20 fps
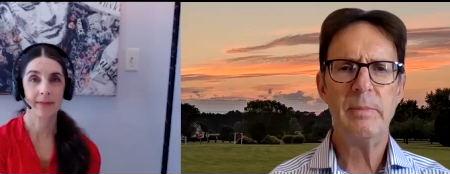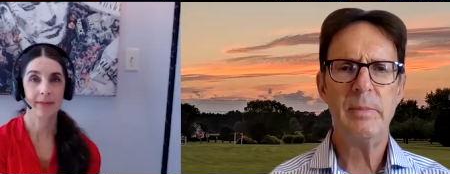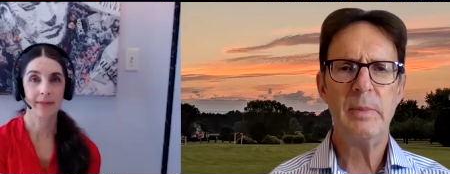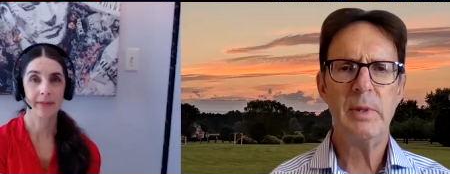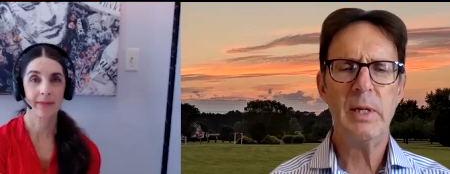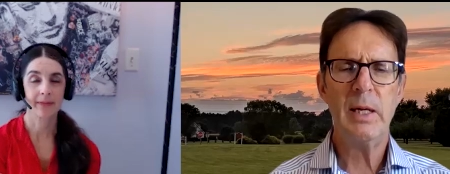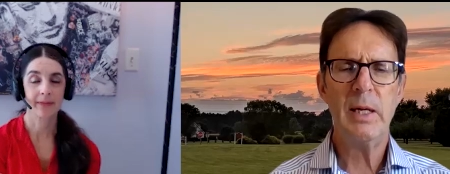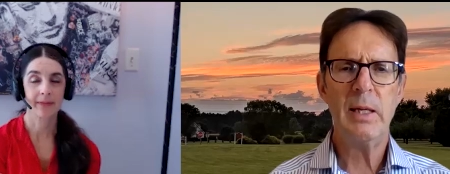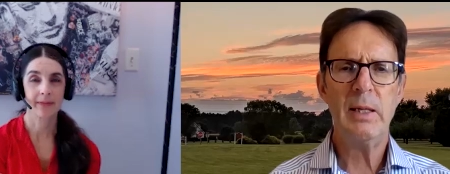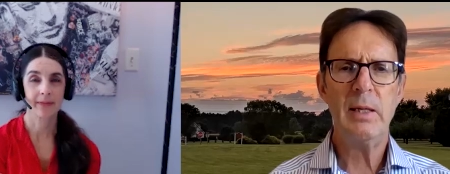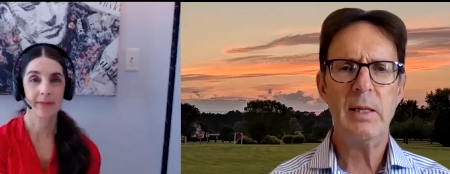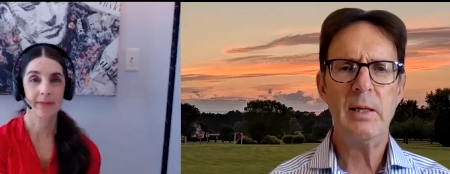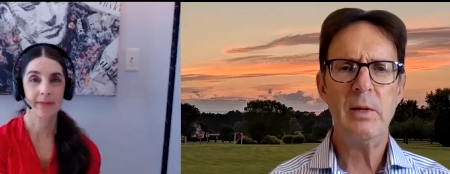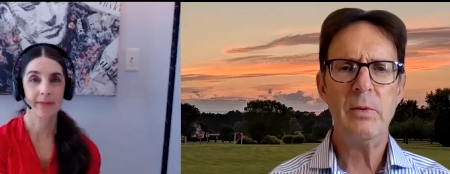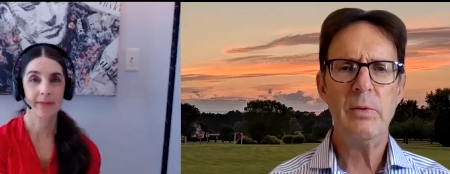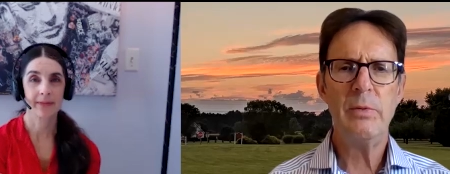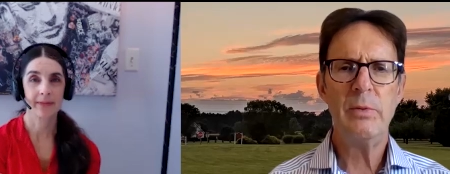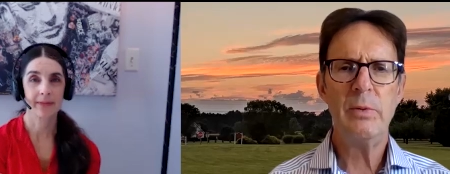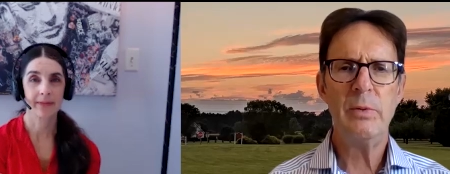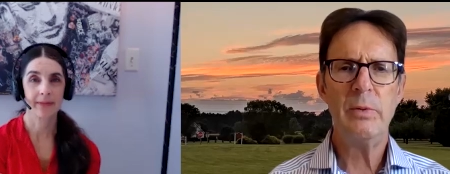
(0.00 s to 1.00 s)
Speaker 1: guiding you
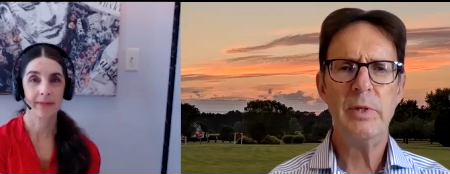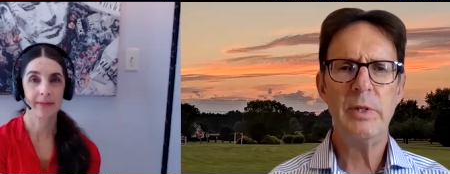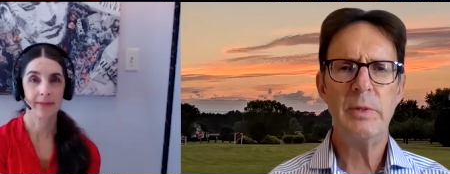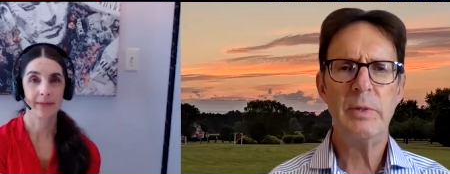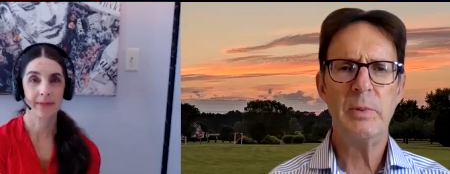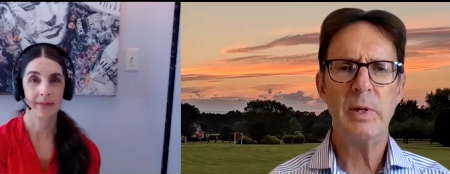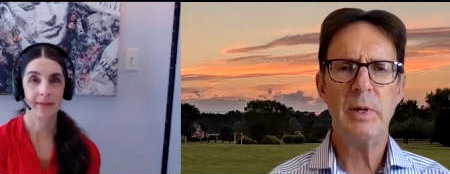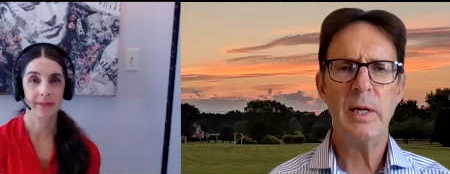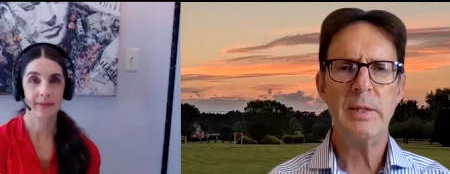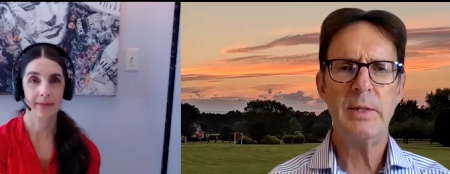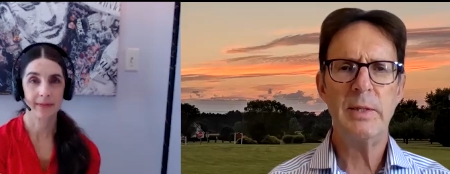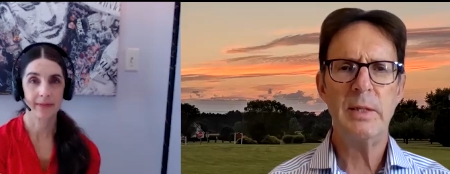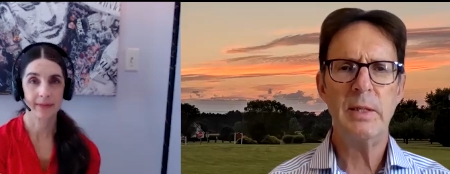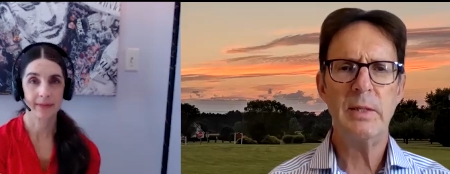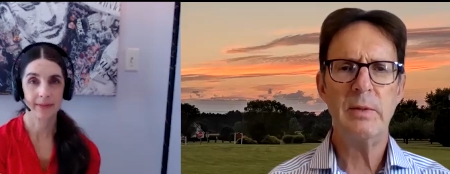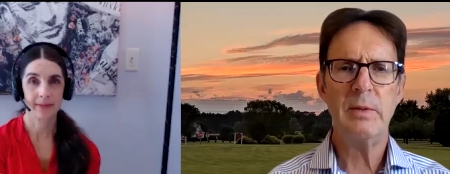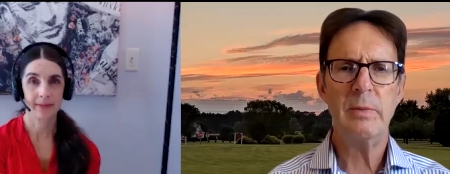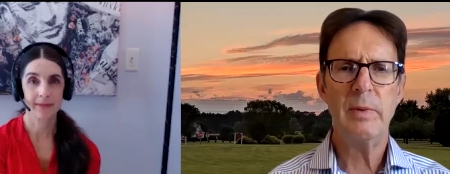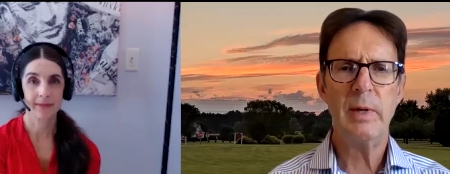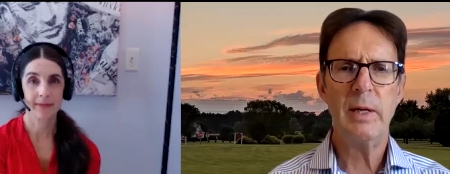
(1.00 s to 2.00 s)
through this
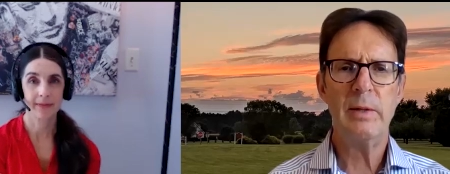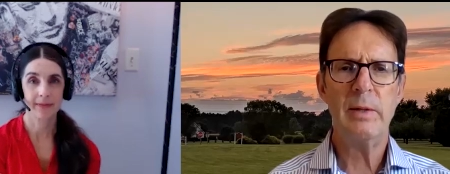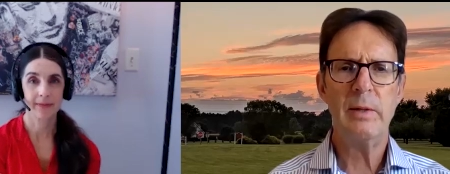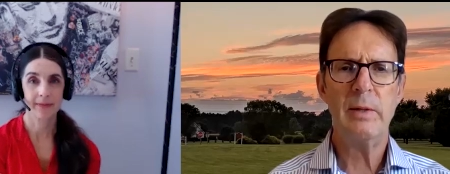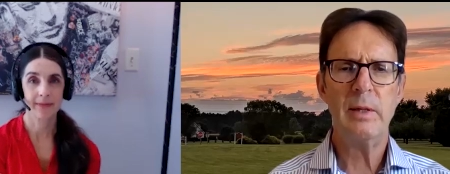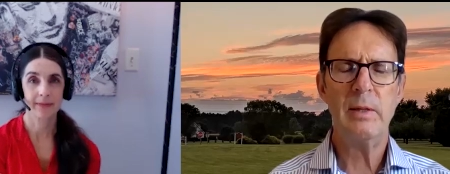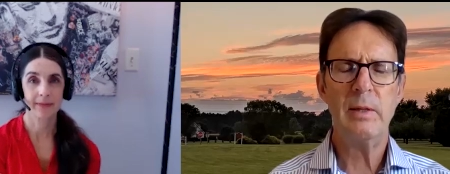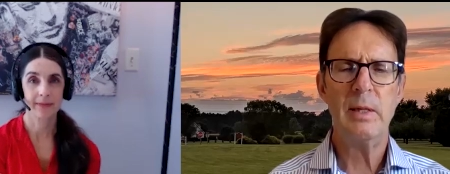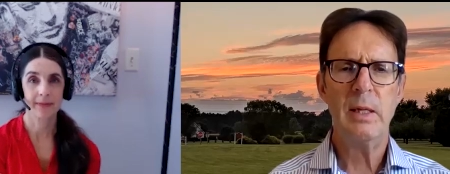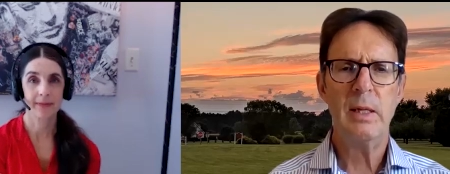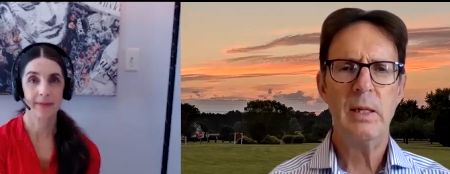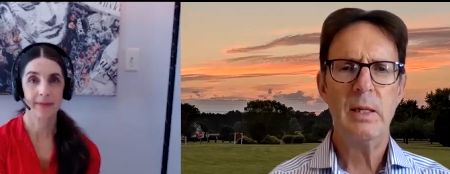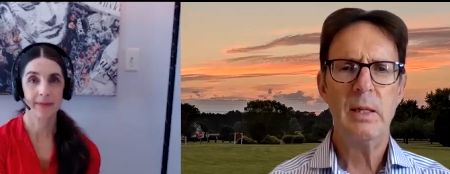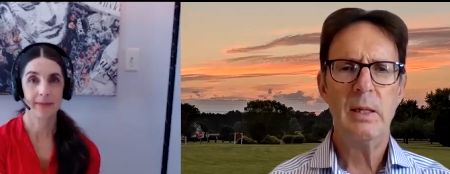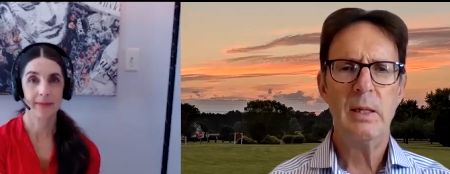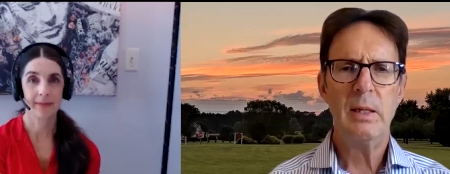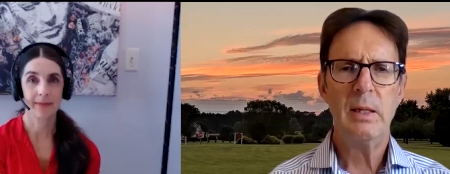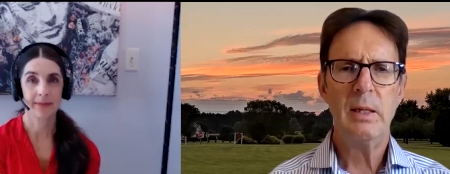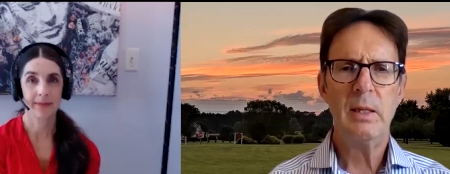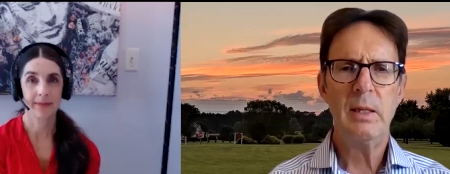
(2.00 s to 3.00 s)
process rather than
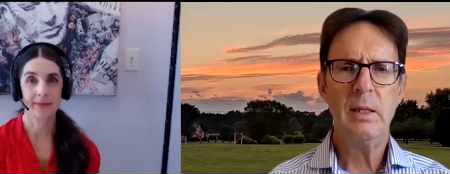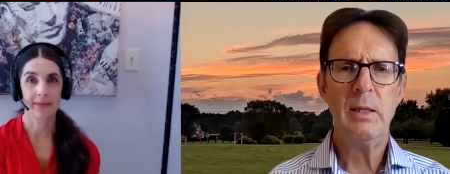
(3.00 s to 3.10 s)
uh,